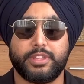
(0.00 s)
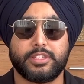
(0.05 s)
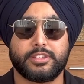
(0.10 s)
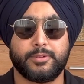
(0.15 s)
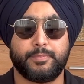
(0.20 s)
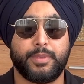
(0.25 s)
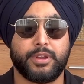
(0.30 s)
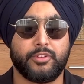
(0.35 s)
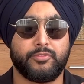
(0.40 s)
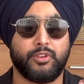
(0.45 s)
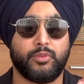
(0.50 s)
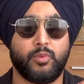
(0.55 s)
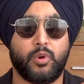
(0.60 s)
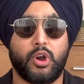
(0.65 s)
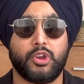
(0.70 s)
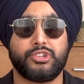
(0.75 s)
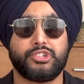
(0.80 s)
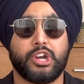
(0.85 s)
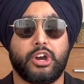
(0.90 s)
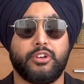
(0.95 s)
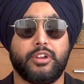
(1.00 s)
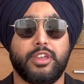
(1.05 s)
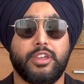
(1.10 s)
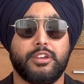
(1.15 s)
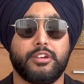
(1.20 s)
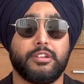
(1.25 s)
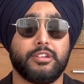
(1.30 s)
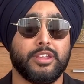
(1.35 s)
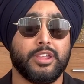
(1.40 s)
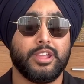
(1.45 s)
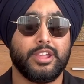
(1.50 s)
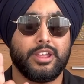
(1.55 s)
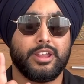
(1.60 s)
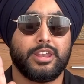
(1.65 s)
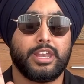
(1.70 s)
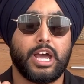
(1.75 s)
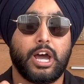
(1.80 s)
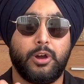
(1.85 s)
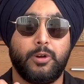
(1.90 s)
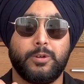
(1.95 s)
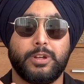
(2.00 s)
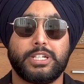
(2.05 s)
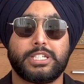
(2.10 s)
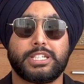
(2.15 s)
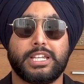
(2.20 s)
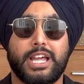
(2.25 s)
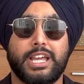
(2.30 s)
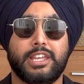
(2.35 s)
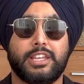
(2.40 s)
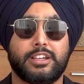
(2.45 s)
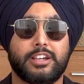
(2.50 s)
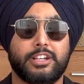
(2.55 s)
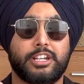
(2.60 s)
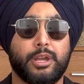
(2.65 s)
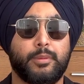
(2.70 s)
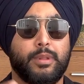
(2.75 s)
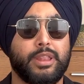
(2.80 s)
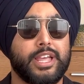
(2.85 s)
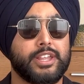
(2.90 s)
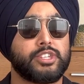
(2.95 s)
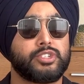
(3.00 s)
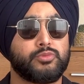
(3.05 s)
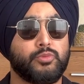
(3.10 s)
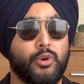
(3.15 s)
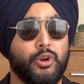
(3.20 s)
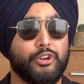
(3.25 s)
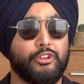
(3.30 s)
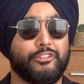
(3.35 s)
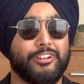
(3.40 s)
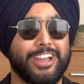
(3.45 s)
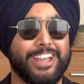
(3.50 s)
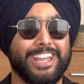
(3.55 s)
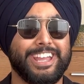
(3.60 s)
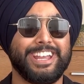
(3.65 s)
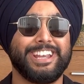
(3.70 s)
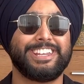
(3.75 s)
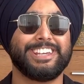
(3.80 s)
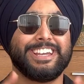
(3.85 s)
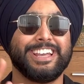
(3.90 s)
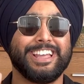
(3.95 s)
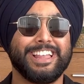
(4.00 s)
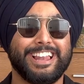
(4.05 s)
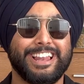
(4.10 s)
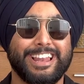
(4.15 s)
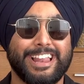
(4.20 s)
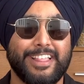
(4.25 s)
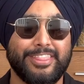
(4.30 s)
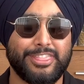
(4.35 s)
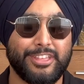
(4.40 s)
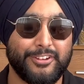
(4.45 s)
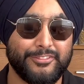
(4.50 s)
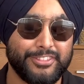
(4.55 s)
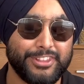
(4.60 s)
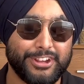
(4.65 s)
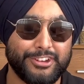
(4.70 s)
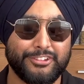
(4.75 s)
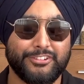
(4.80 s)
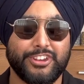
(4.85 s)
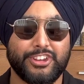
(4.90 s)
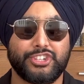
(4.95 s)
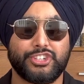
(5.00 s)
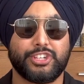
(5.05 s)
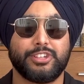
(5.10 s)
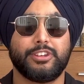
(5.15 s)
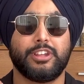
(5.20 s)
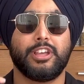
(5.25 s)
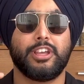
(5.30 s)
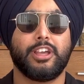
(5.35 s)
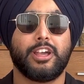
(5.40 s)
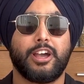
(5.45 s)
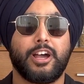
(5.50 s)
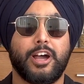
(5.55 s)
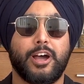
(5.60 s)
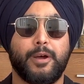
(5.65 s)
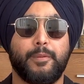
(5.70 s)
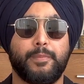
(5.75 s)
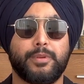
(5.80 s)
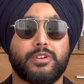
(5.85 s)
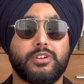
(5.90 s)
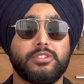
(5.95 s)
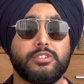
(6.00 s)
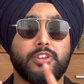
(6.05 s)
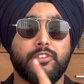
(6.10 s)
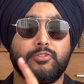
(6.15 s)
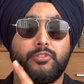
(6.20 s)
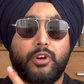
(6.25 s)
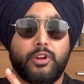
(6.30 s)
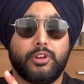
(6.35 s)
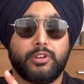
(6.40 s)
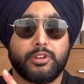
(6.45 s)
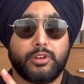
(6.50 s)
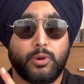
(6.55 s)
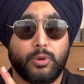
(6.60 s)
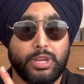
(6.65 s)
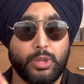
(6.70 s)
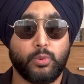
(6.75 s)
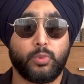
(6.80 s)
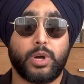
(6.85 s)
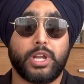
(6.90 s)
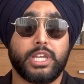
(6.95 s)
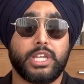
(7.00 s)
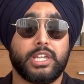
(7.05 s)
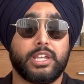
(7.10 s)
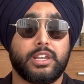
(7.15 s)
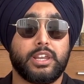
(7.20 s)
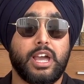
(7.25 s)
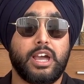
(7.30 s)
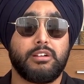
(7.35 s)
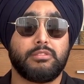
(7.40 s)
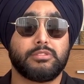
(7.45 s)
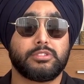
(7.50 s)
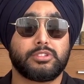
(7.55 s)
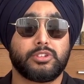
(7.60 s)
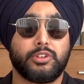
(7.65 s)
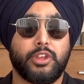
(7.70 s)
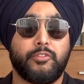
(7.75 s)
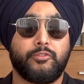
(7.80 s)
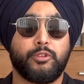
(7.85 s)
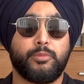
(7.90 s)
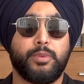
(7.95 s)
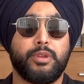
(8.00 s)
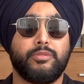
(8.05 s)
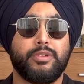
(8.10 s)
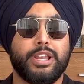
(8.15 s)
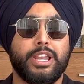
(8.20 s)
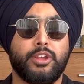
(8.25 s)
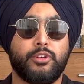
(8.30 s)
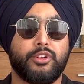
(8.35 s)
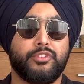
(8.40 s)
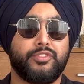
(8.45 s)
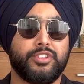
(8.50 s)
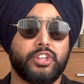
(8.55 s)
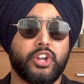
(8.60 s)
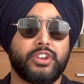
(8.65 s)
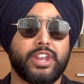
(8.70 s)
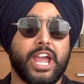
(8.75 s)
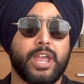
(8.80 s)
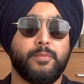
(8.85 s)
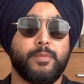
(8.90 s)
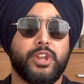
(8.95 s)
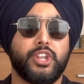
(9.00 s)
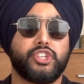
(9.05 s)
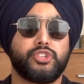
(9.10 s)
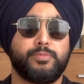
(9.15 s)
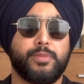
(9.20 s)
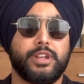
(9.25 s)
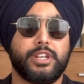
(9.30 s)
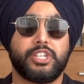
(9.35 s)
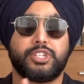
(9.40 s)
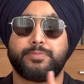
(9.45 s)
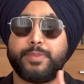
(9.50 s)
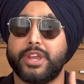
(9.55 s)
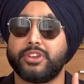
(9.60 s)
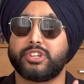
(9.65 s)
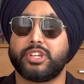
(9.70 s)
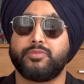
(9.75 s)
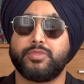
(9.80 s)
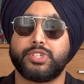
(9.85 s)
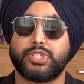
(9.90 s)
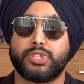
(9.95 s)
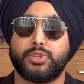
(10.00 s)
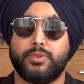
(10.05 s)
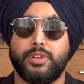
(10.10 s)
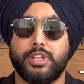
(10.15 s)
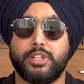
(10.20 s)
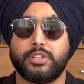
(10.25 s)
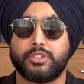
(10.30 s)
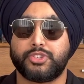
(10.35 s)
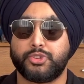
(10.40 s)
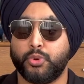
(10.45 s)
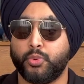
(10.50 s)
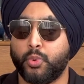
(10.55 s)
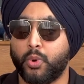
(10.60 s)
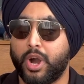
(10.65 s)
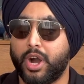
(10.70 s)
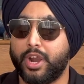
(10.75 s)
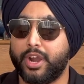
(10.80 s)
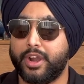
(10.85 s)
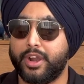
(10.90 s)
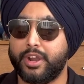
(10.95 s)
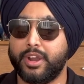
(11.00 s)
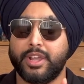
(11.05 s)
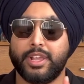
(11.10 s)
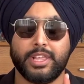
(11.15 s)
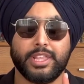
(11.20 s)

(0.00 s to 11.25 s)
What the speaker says: there's a bit of a watch out here. Now it's like a double-edged sword, right? Length of the duration. Because you've got only 1 year now, so you have to be really good with your time management, especially with students who are